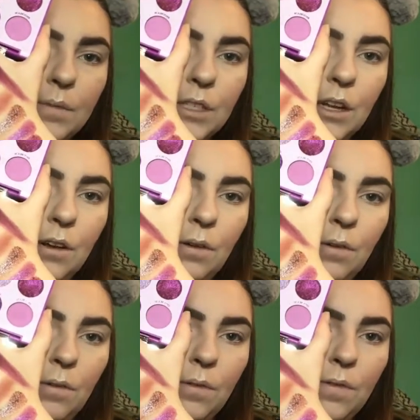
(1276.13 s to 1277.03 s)

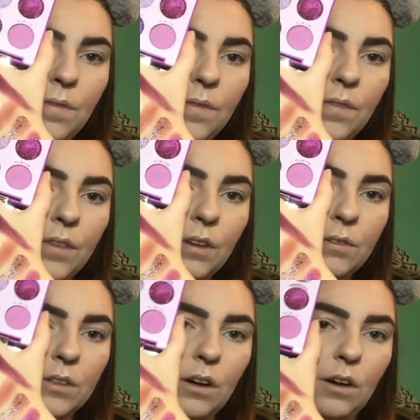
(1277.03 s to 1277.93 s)
So
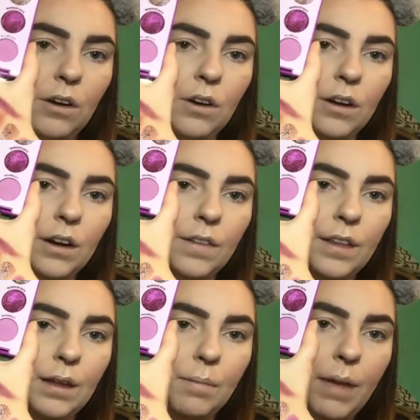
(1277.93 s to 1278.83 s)
those are
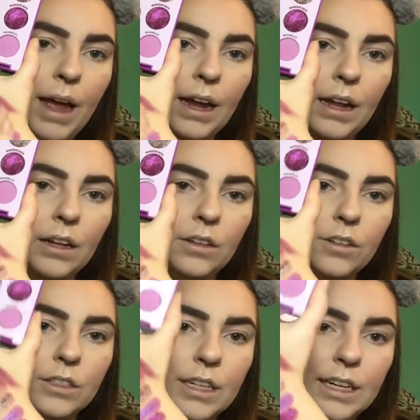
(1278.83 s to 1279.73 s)
the matte
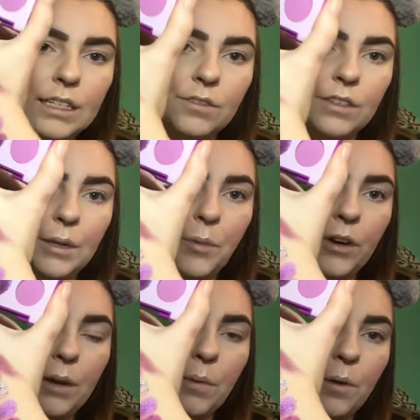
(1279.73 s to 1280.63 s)
colors. It is a really
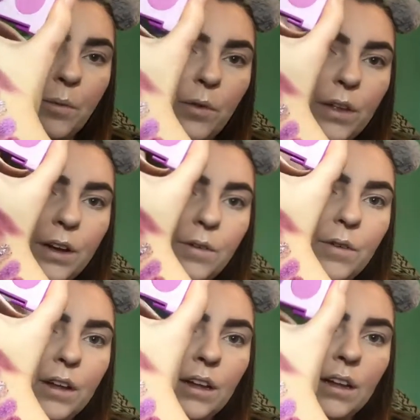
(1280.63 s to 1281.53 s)
pretty purple though.